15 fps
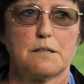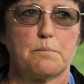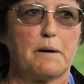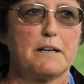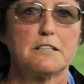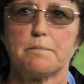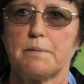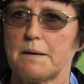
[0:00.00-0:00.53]
just a
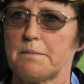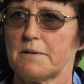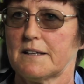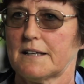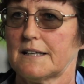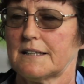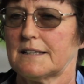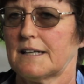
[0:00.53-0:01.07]
bunch of people
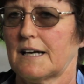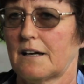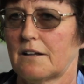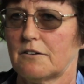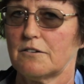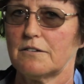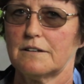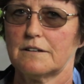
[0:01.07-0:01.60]
that get
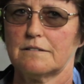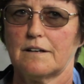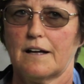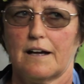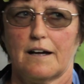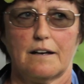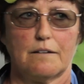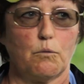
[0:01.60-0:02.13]
together
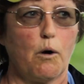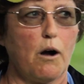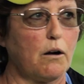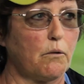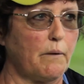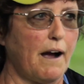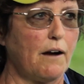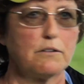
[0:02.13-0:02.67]
and
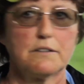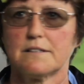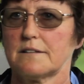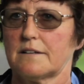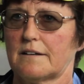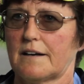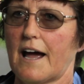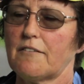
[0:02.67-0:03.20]
walk
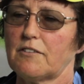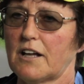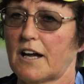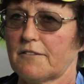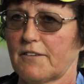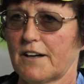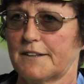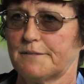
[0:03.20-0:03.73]
routes and have a
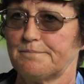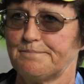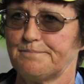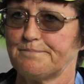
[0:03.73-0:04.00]
lot of fun.